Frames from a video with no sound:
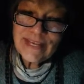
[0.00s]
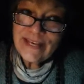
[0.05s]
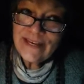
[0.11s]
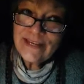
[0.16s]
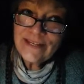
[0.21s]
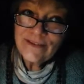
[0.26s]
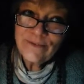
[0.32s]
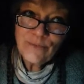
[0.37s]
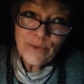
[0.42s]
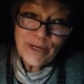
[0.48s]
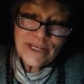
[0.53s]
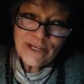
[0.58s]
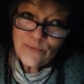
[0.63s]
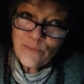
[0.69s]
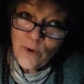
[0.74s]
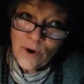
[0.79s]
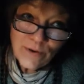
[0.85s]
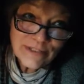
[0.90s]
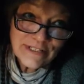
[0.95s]
And we
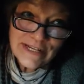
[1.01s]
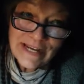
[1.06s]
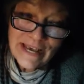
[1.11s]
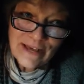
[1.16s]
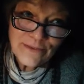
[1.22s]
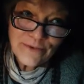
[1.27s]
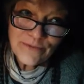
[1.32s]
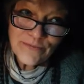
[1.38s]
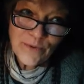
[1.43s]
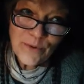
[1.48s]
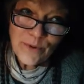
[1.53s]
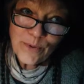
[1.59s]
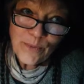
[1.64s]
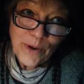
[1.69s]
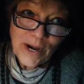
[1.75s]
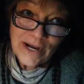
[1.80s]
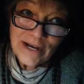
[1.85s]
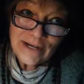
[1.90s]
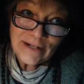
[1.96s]
can walk together for a
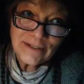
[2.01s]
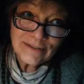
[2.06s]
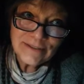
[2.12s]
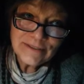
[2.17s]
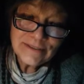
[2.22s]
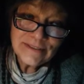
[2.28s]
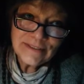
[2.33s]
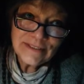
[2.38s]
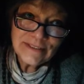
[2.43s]
while,